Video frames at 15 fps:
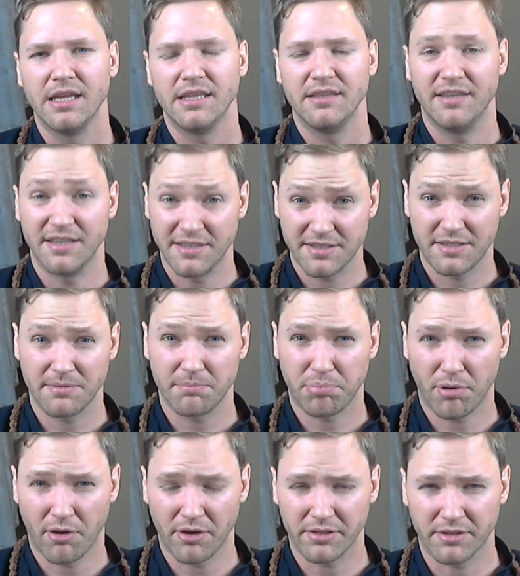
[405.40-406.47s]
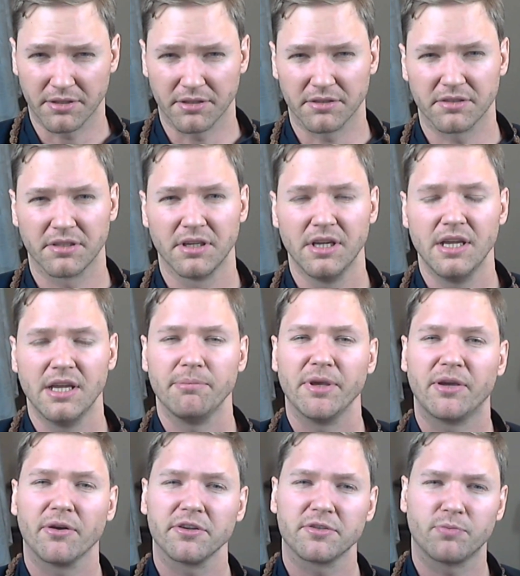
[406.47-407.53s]
This is important.
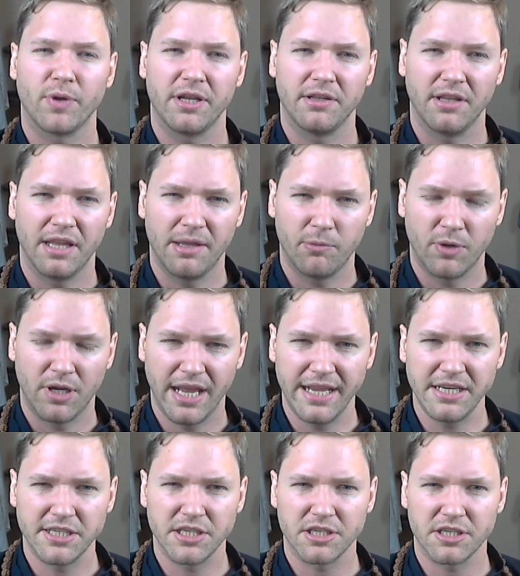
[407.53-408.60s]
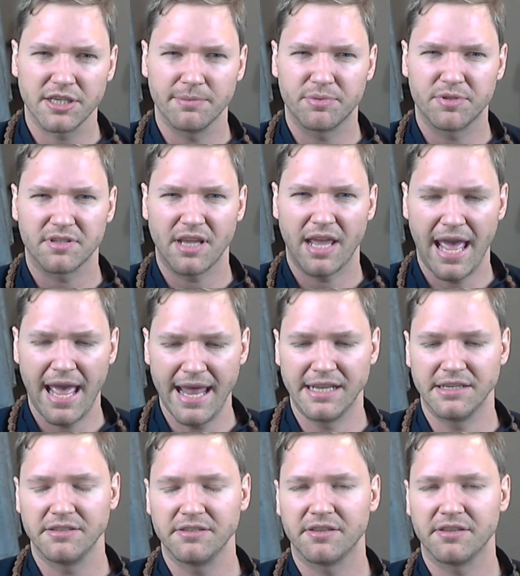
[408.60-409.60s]
Because when relationships end,